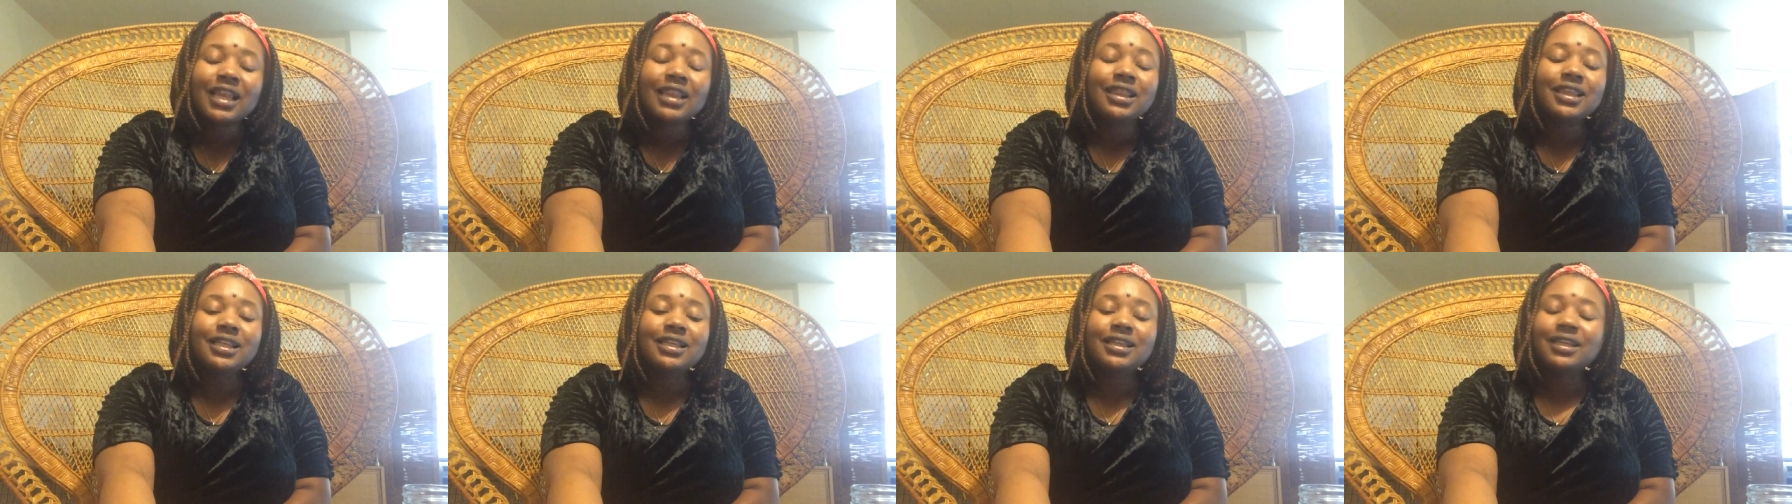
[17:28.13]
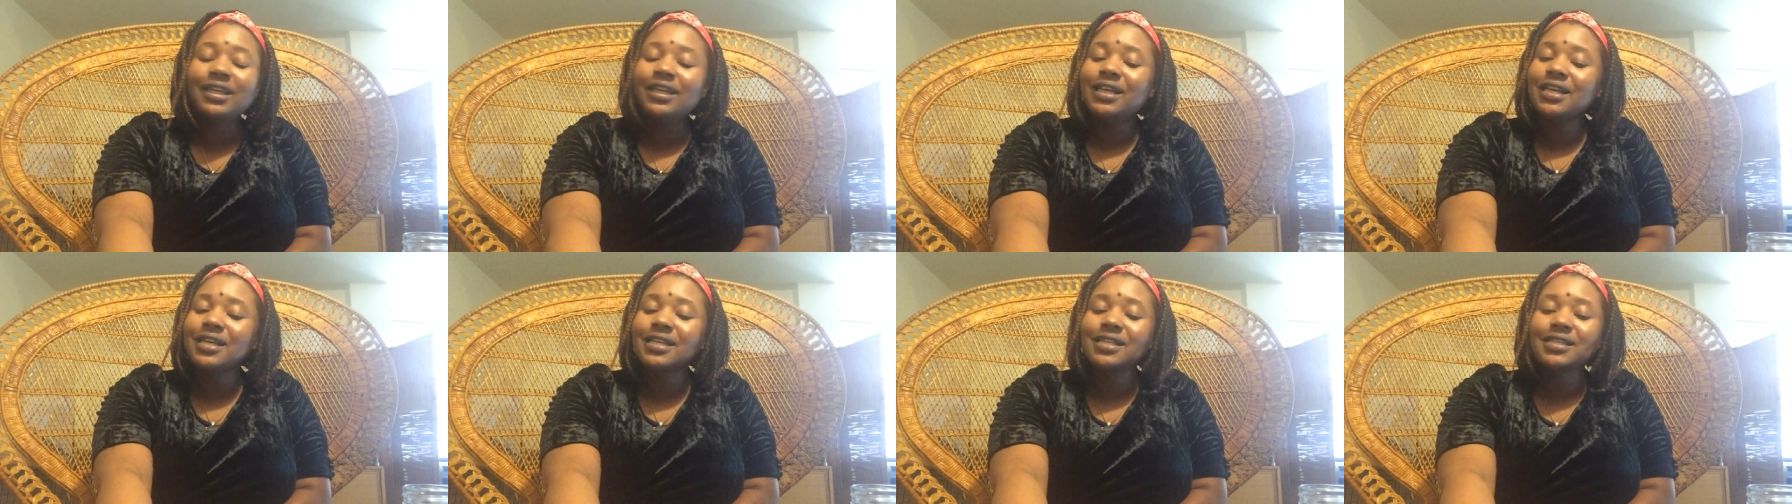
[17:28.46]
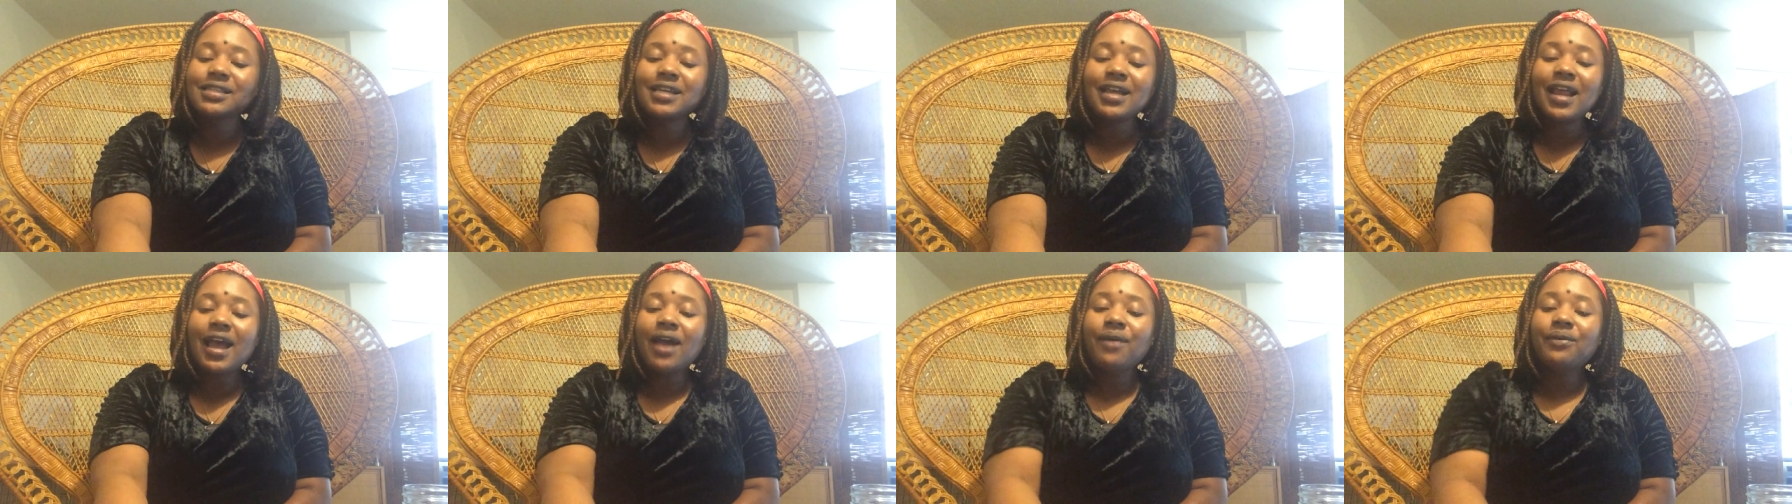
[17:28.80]
the thing
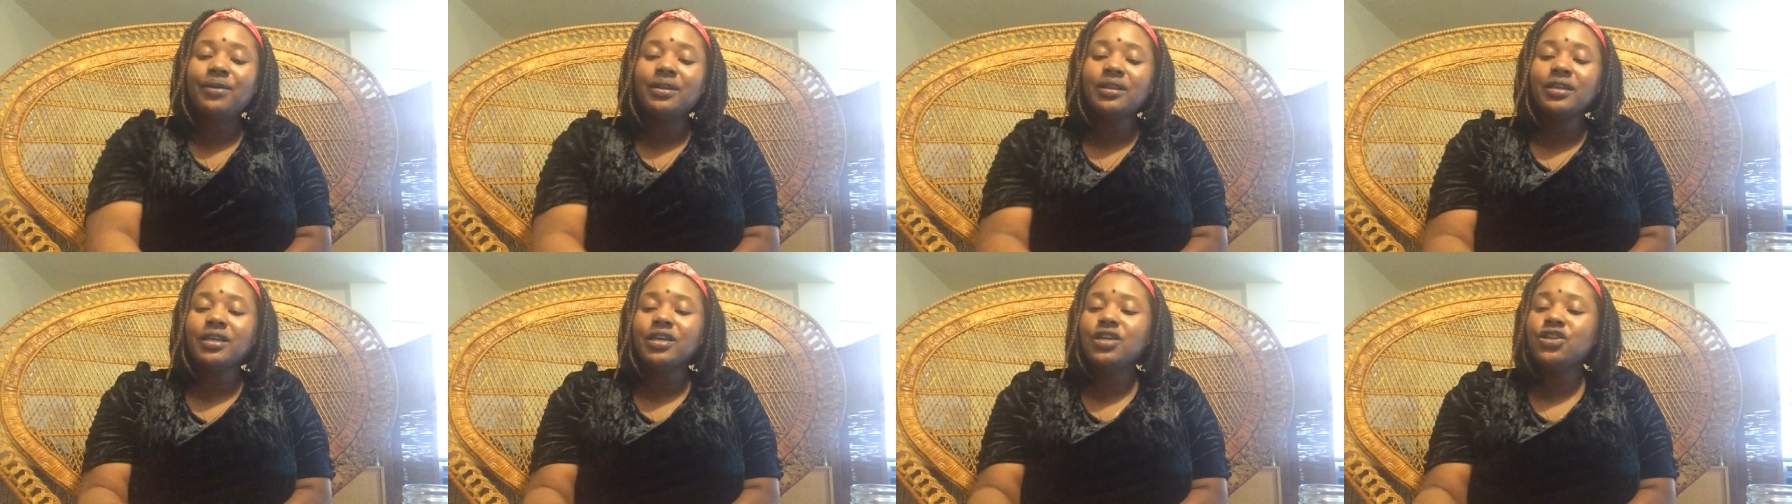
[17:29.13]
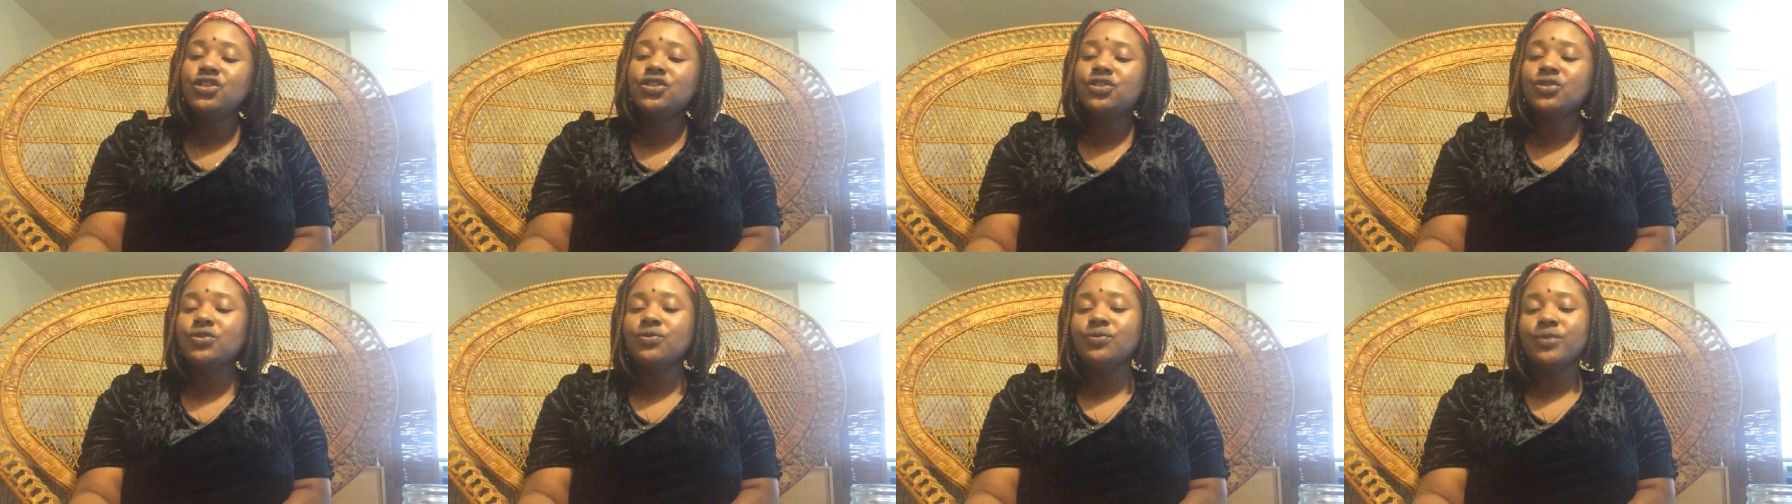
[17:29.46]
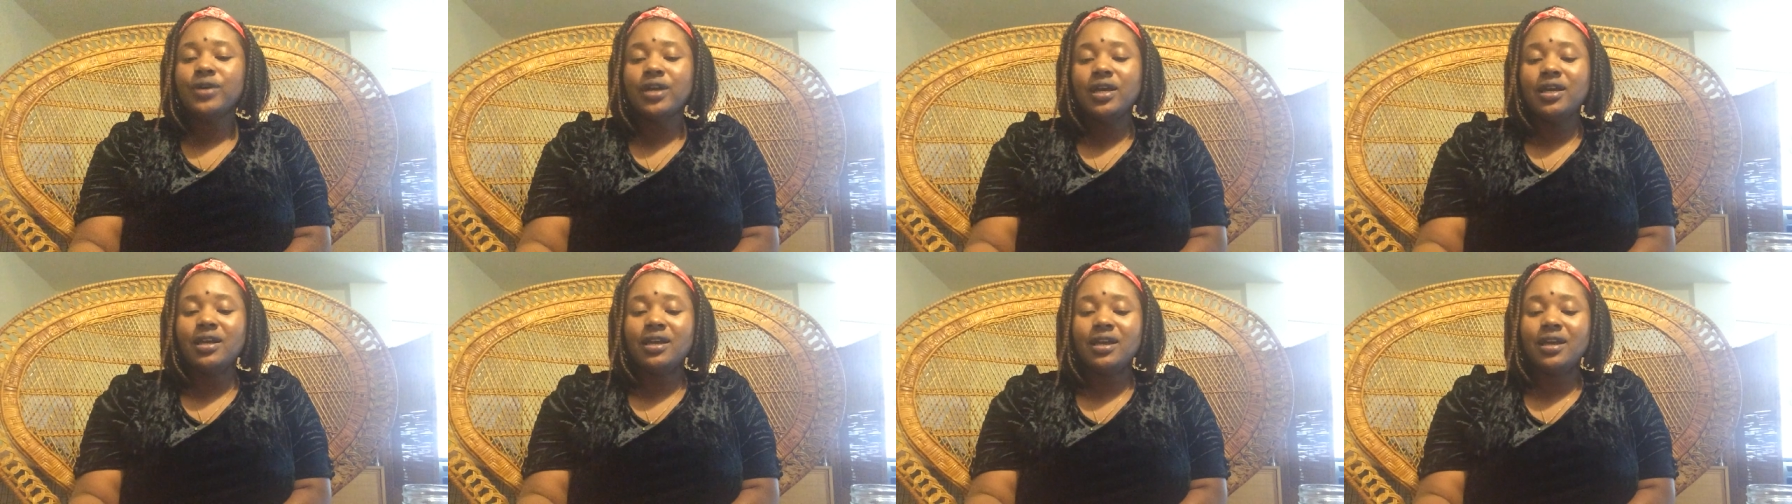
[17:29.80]
that I will lead you
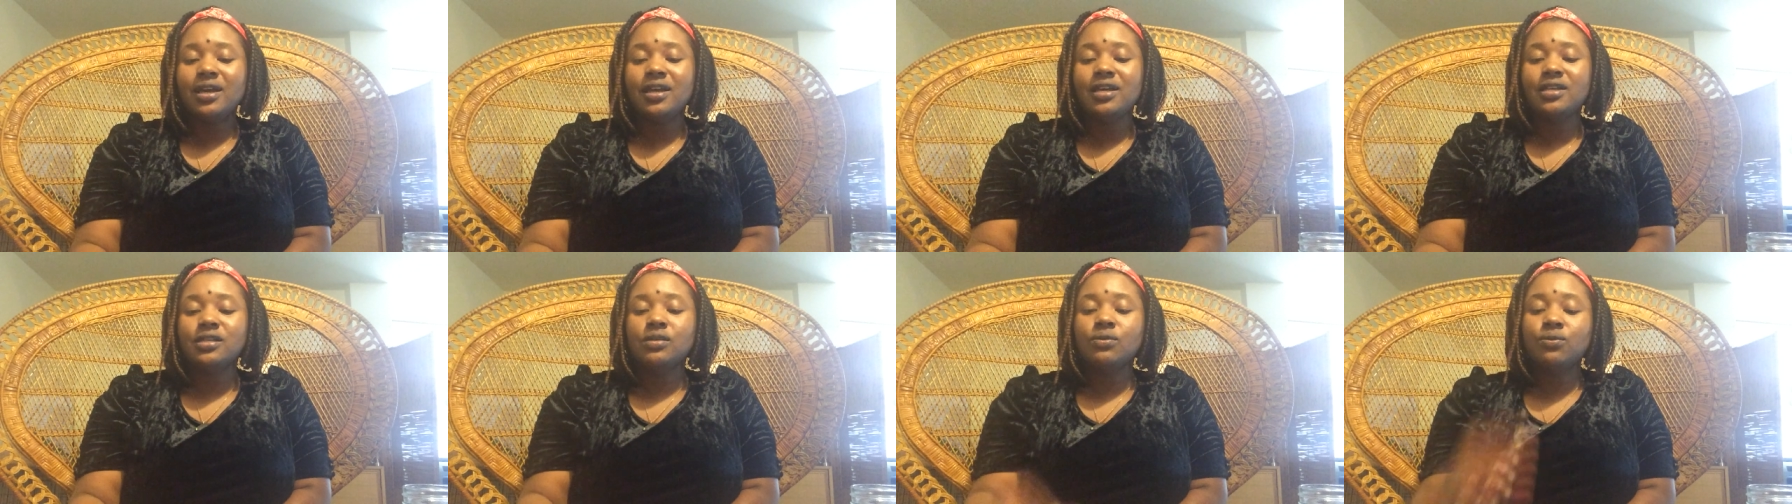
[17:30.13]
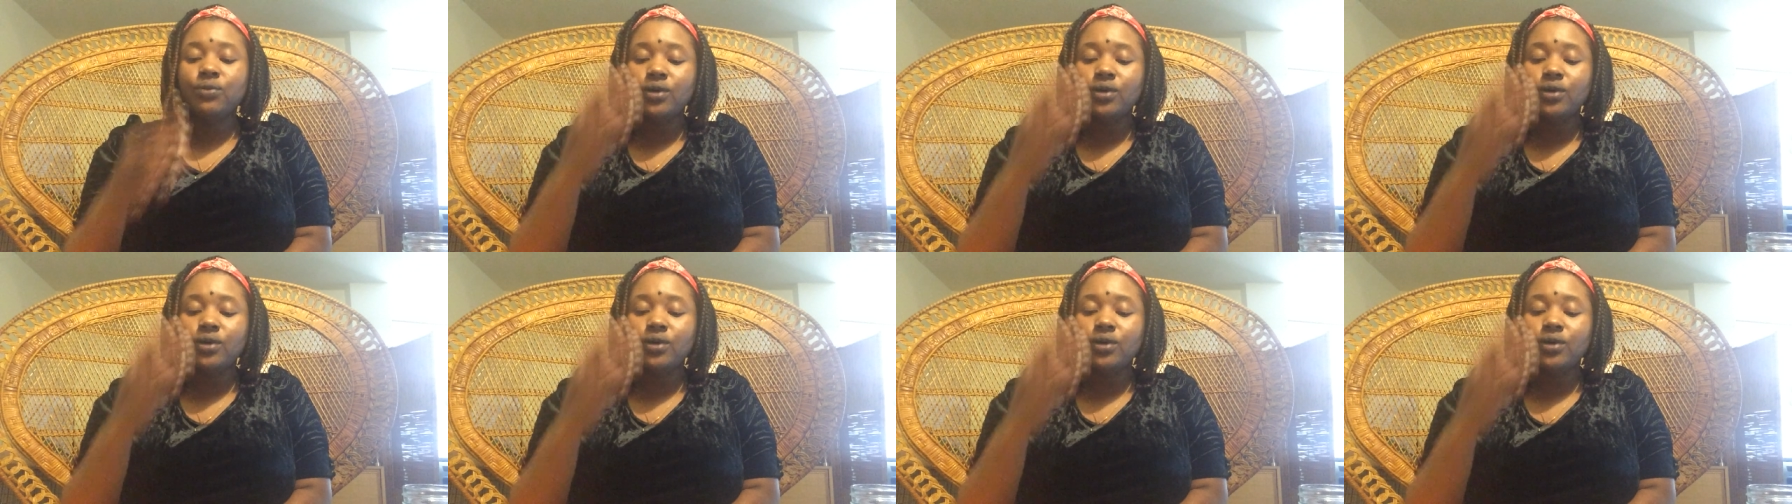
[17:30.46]
with is